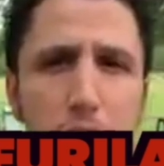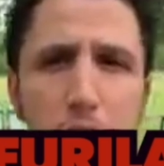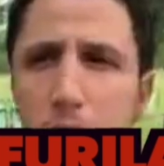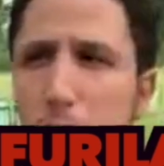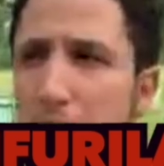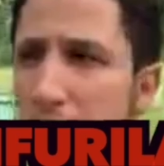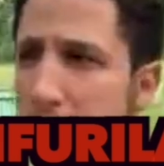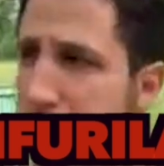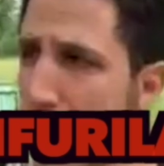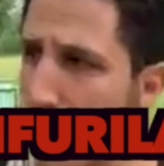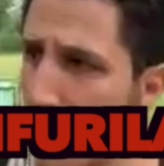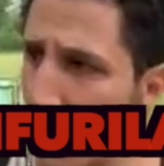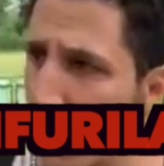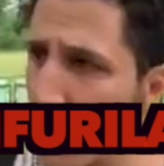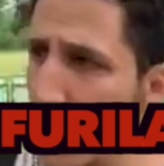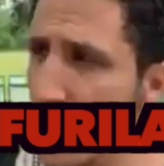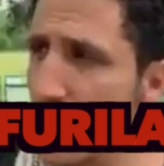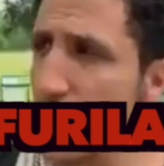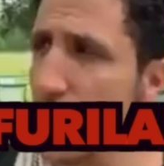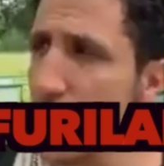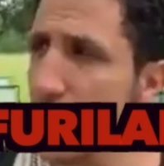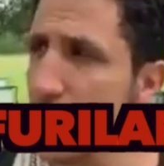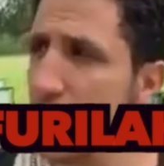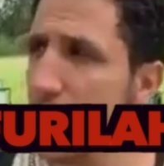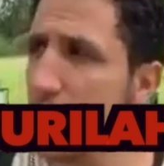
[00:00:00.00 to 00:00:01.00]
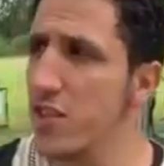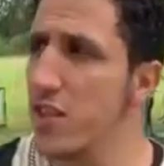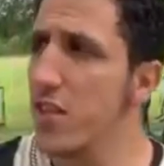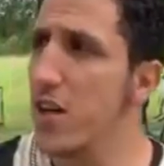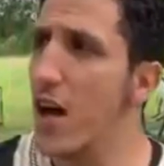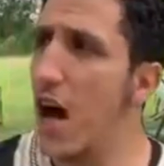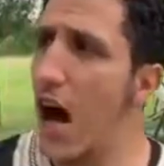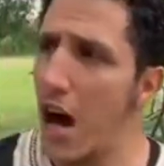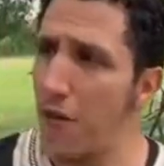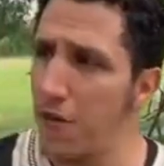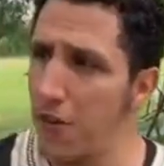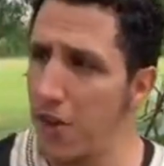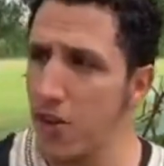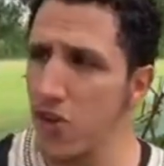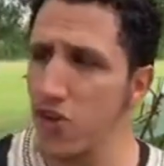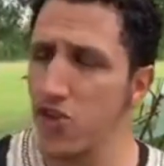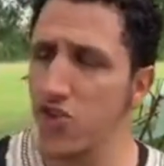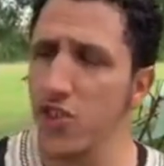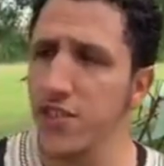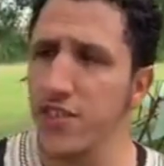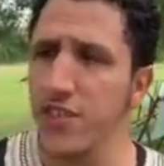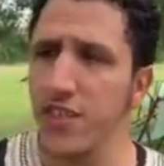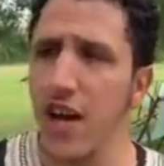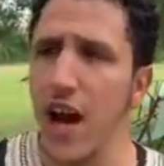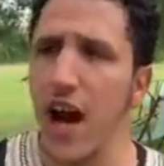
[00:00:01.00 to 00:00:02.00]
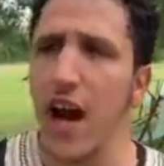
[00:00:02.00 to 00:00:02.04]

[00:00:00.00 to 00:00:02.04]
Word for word: but some Christians other Christians here,